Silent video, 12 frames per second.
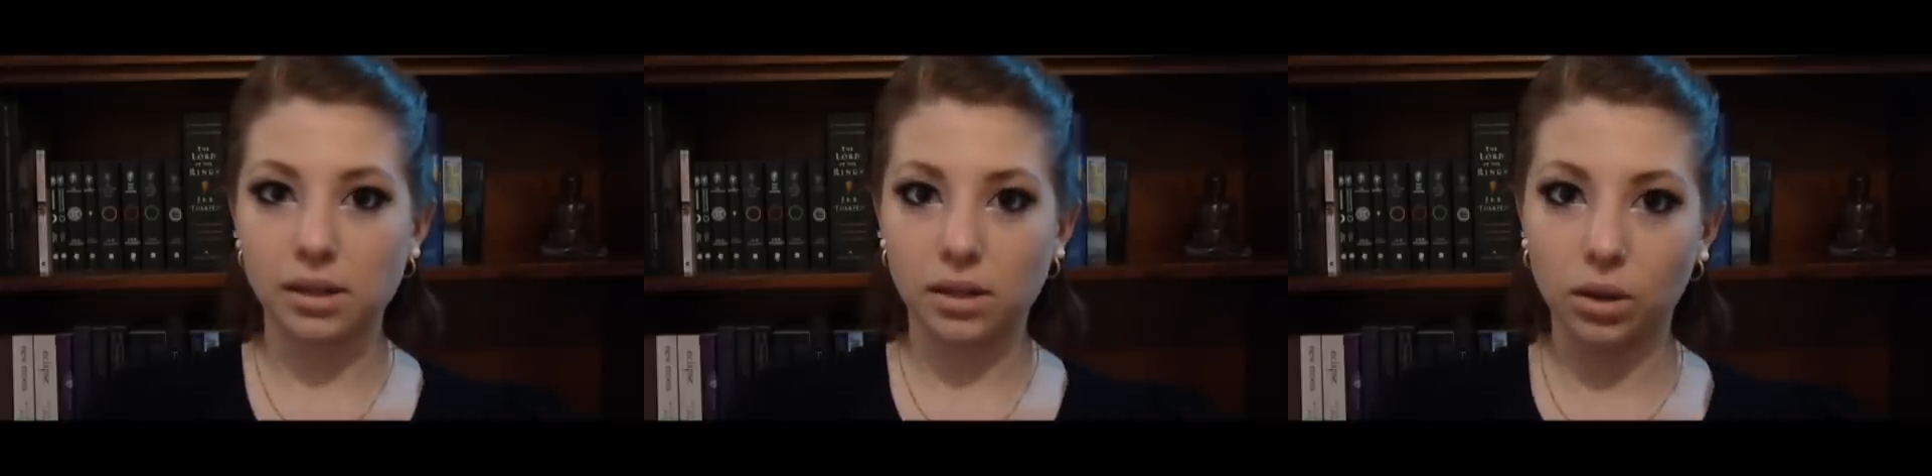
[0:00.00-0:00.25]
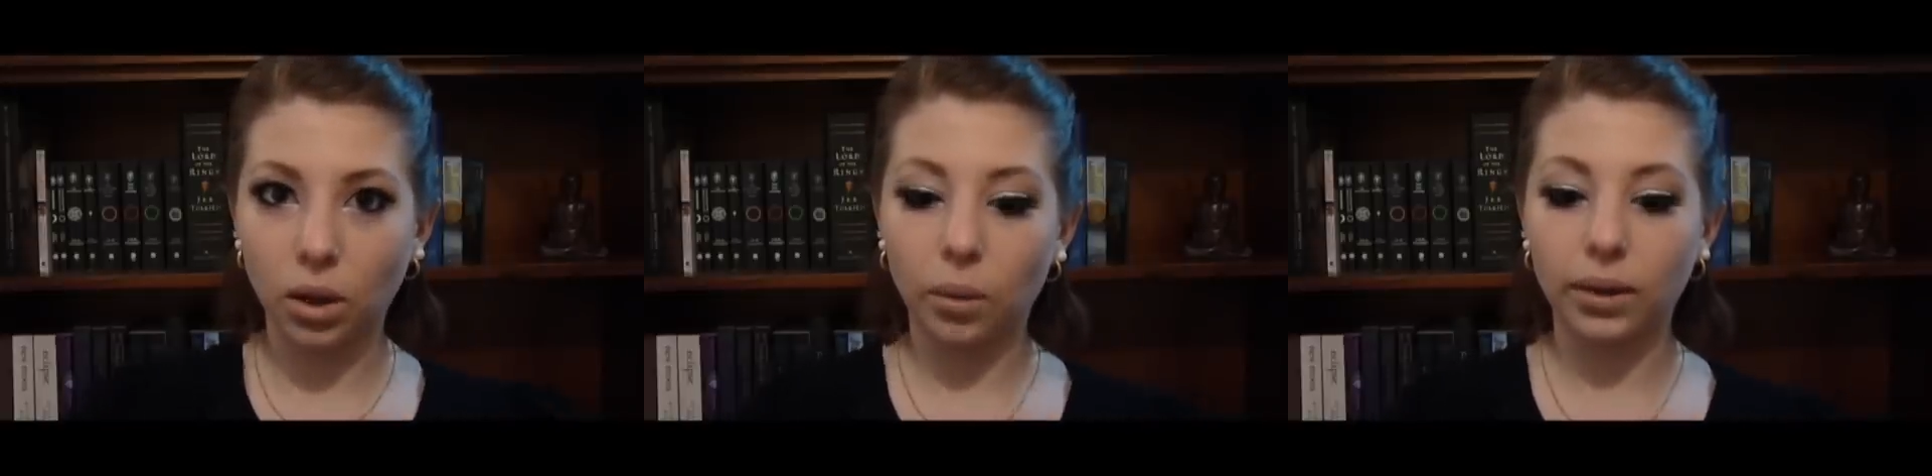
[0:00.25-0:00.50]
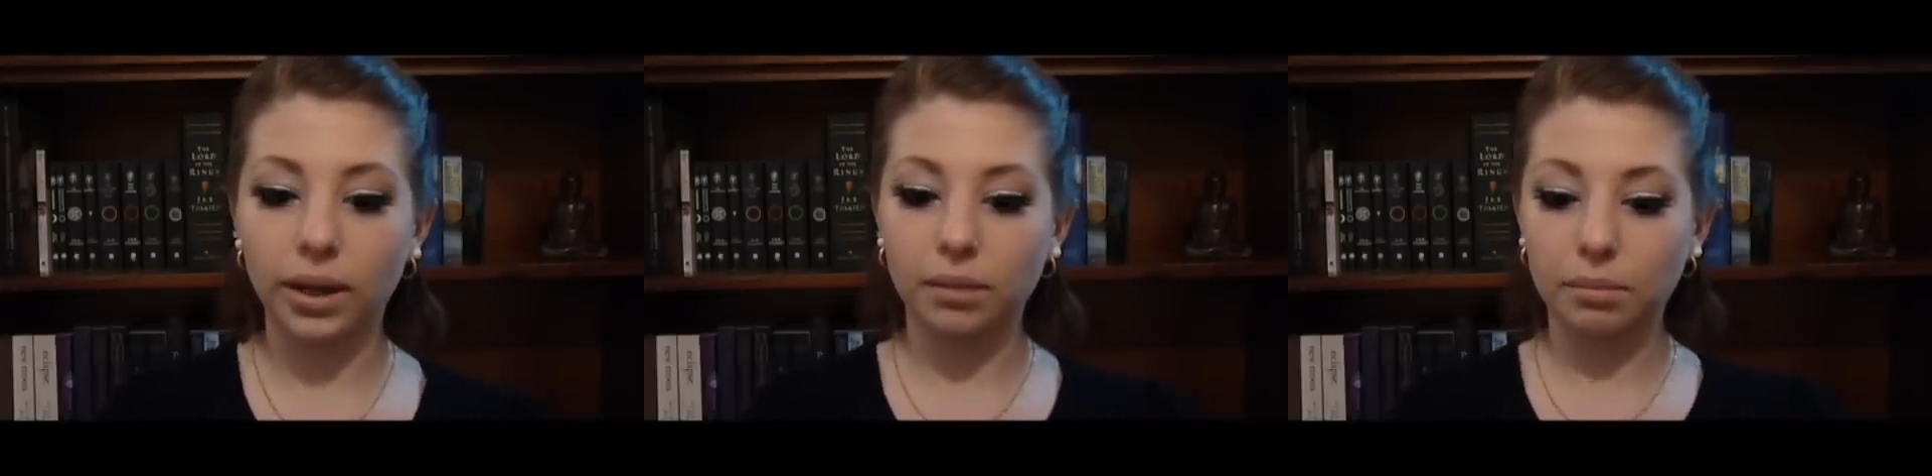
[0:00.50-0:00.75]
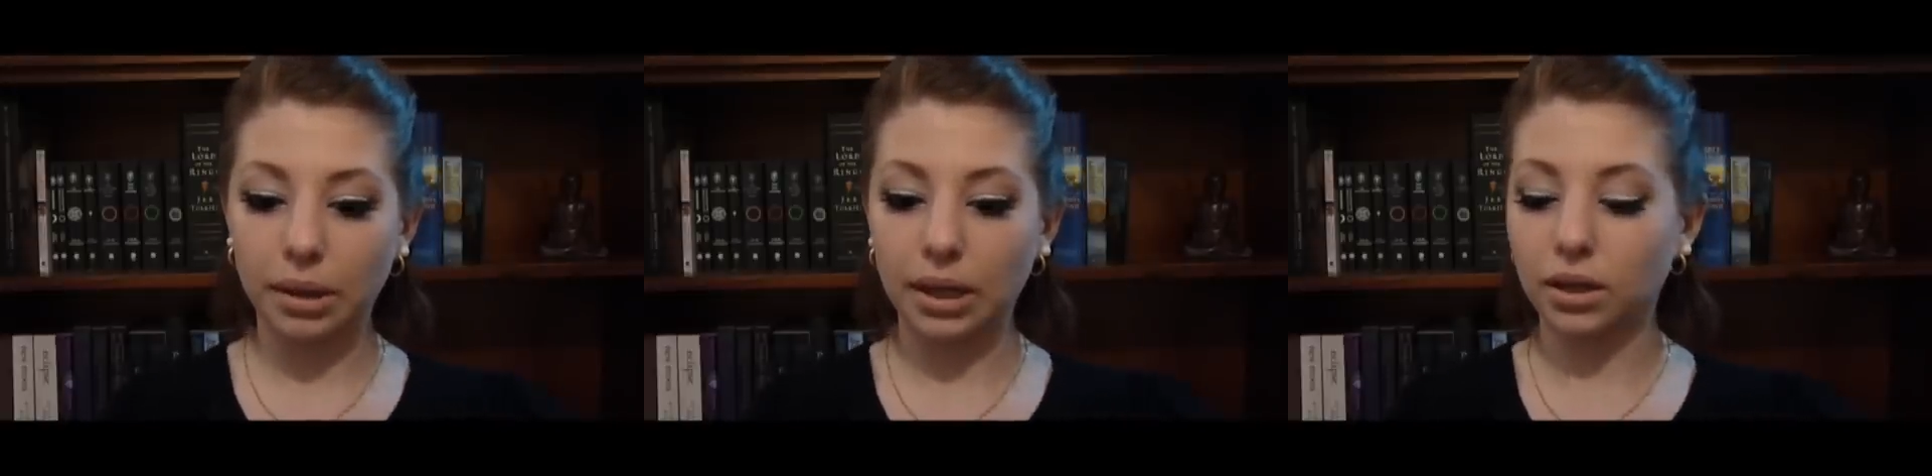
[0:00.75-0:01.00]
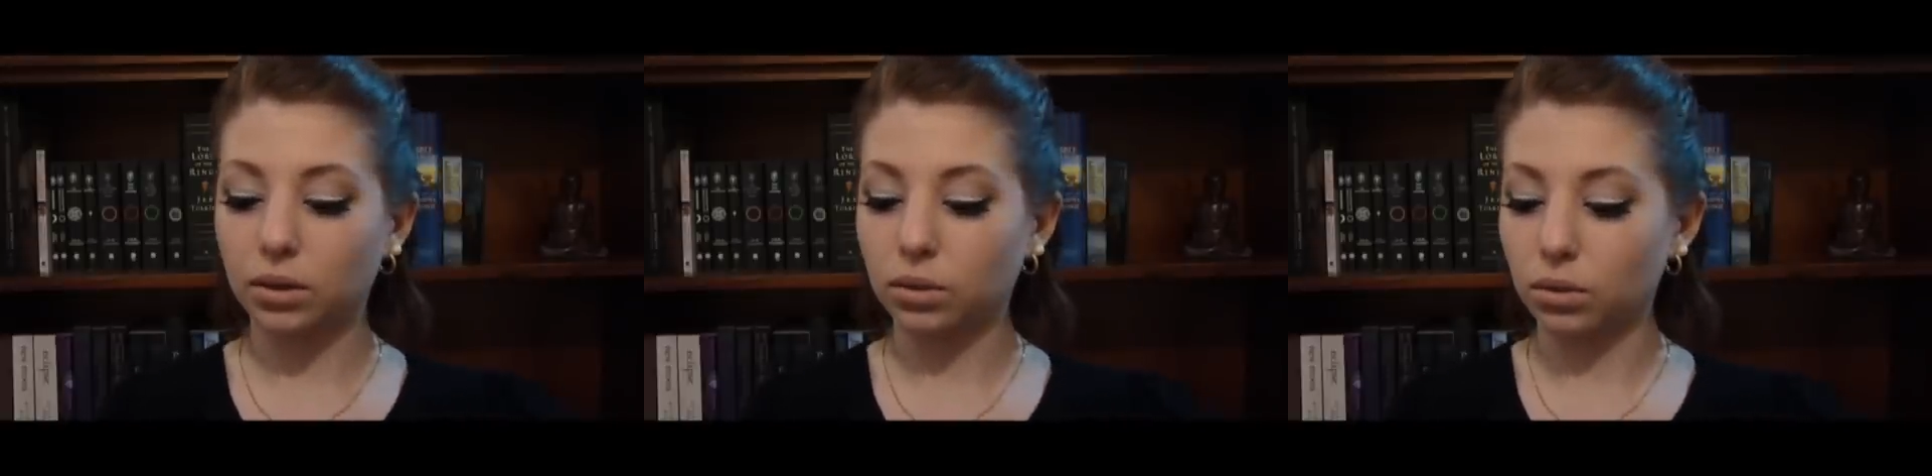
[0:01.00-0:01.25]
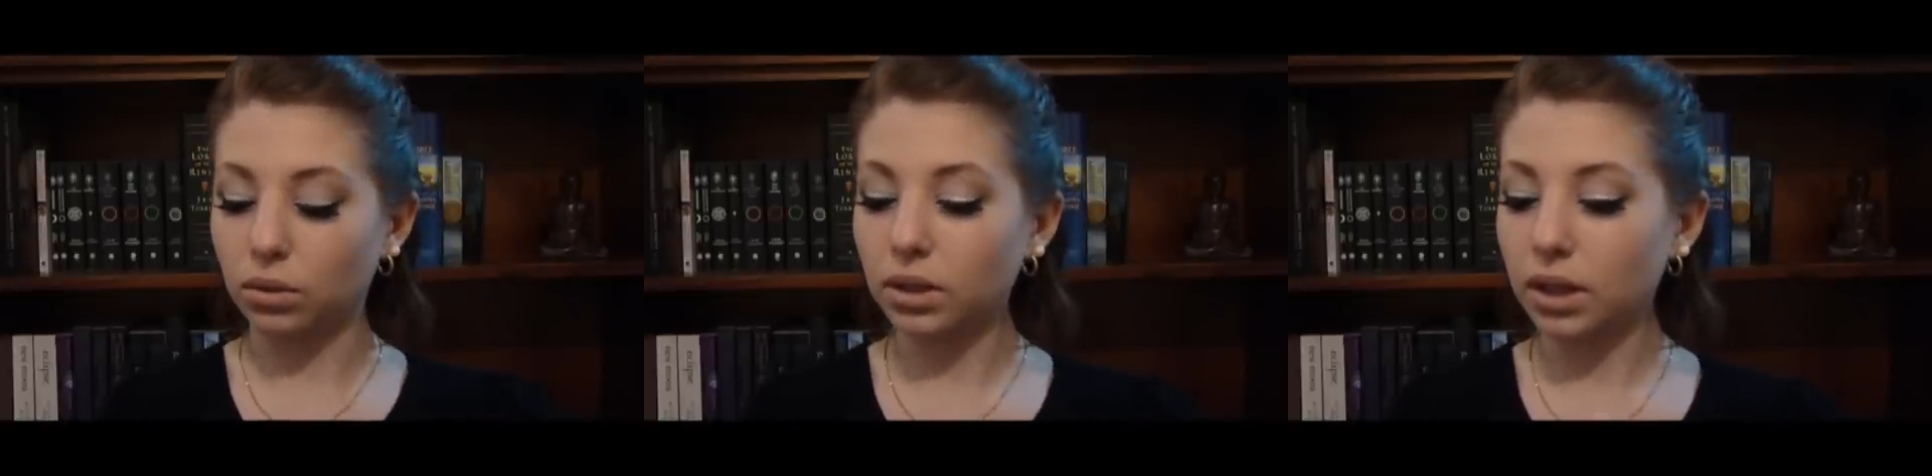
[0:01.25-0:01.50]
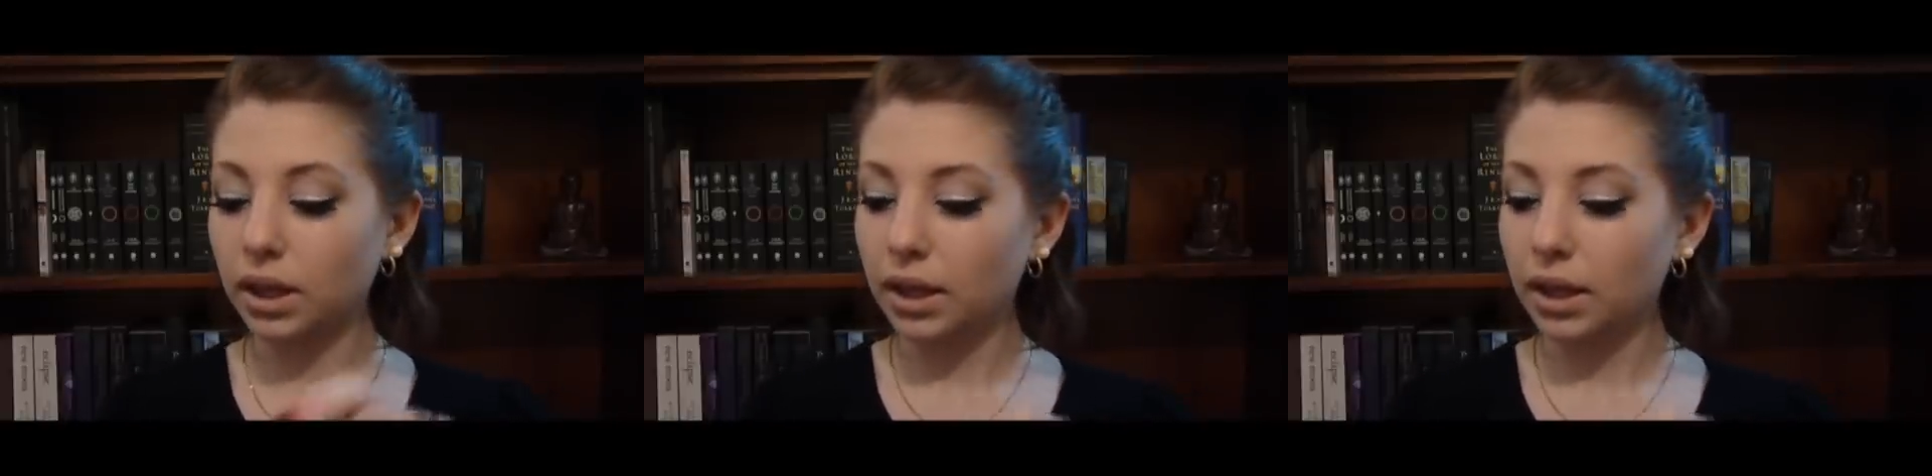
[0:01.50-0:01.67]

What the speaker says: glowing pink look.